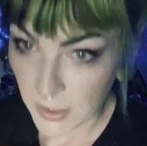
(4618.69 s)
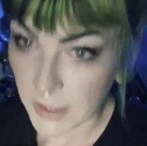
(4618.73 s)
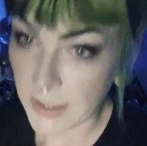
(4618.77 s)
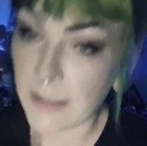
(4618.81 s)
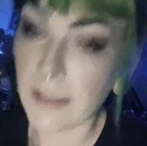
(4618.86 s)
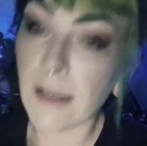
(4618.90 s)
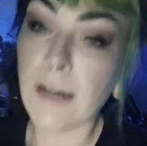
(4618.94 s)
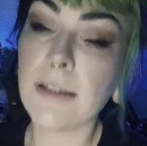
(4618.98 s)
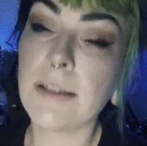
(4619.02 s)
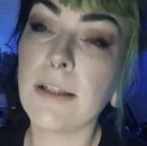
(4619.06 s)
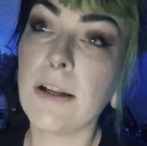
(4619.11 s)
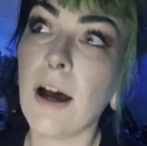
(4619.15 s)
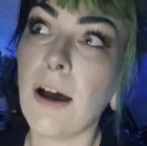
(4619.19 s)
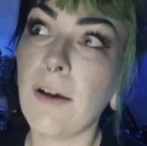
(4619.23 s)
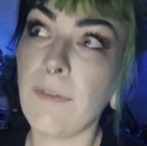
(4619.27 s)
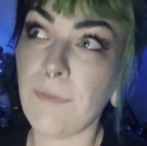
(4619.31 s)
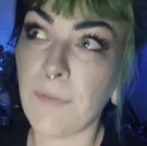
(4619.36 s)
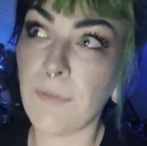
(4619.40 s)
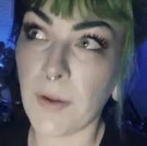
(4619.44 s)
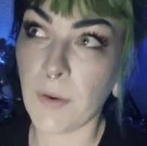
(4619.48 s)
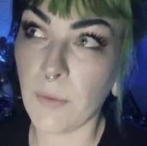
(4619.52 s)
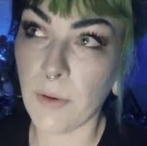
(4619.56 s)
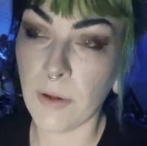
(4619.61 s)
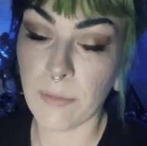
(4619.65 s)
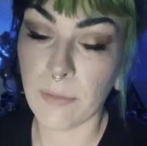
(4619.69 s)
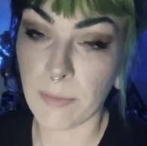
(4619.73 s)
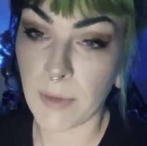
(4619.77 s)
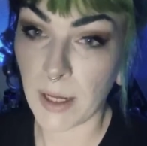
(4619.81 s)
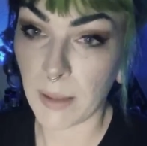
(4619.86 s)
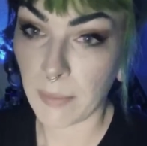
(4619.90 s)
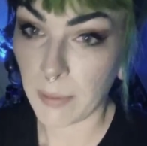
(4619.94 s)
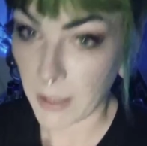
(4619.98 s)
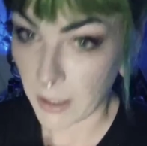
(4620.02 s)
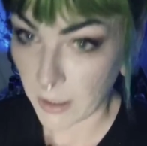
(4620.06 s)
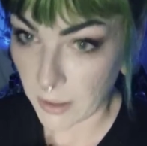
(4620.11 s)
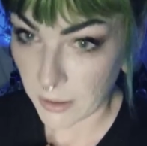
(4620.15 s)
It does not fit with
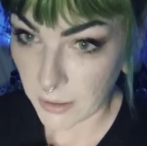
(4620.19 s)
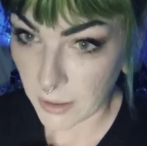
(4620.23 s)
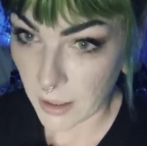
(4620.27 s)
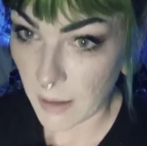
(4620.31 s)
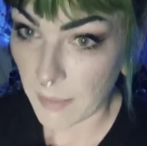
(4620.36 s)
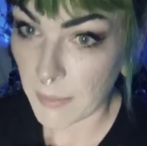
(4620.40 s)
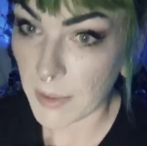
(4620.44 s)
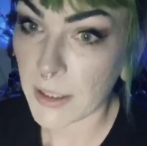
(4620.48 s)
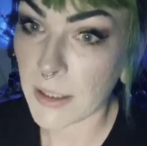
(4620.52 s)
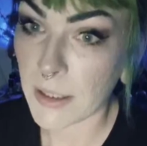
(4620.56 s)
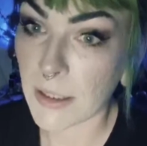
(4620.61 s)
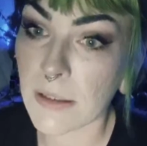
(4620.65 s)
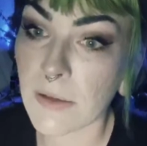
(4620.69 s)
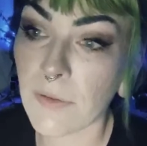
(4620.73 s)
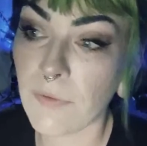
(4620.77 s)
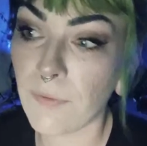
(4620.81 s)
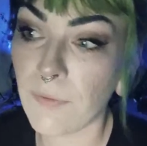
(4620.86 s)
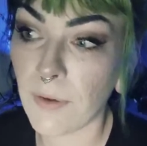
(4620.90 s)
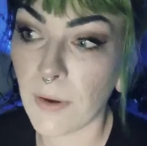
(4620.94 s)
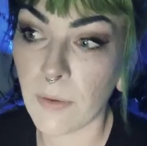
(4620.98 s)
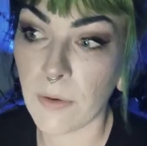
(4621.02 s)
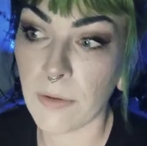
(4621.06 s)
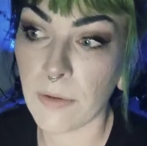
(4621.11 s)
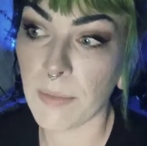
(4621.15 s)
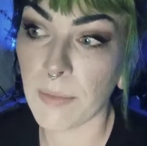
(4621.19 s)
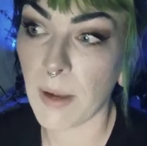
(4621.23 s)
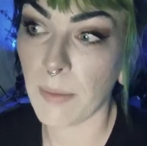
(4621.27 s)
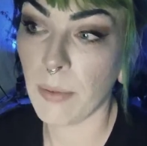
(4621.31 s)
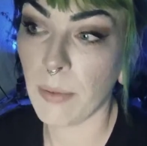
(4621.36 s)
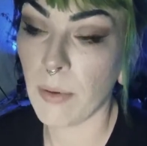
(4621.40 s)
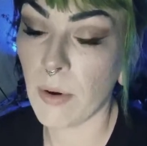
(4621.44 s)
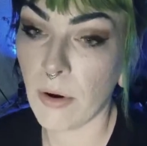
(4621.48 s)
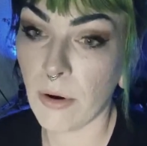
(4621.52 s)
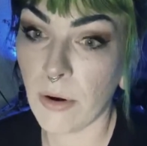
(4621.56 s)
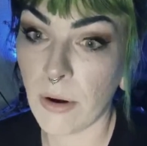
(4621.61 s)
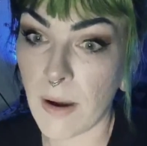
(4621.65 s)
my paradigm. It doesn't fit with my
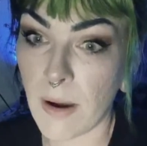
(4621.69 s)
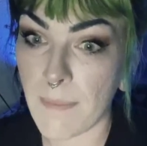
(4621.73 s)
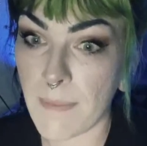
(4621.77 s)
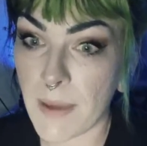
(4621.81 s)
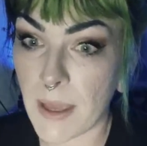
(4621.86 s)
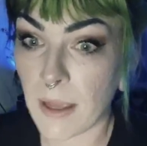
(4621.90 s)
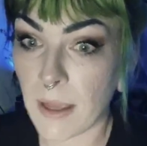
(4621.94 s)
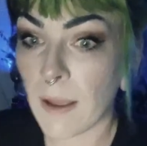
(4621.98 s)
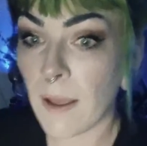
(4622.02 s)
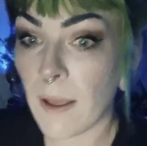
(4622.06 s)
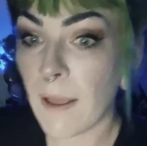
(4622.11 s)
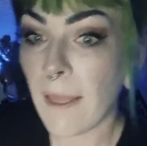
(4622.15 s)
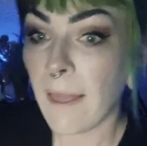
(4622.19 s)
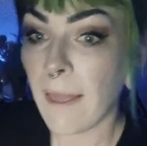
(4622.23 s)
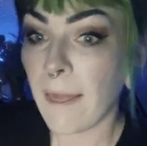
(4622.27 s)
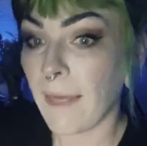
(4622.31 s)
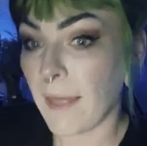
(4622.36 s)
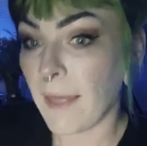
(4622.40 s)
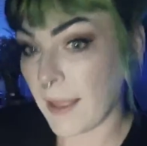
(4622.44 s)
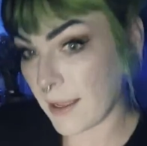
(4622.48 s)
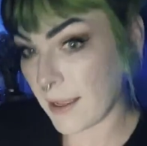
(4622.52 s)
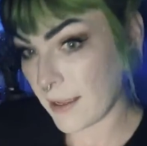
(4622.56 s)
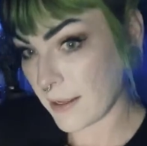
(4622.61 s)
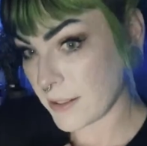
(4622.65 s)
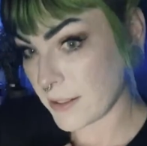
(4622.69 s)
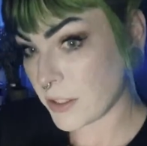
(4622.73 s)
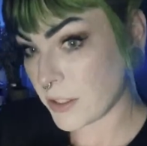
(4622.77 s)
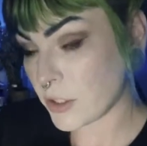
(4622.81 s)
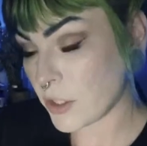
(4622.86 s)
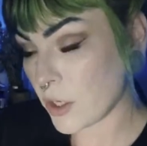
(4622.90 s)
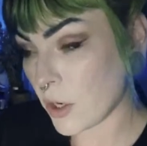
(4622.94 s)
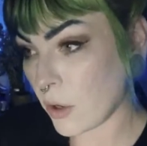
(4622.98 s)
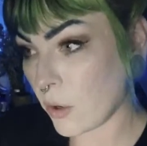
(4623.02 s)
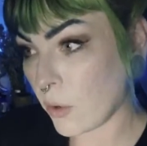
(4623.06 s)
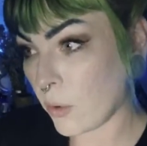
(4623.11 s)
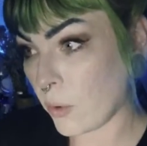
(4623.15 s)
programming. And
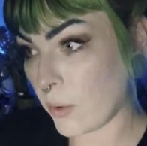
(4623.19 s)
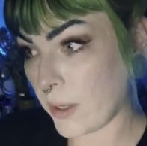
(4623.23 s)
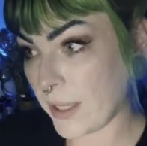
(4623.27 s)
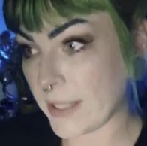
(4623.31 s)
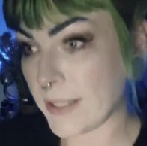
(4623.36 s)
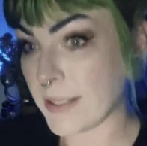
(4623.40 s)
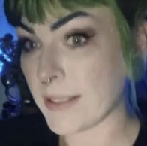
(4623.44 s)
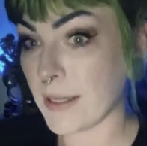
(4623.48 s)
so it's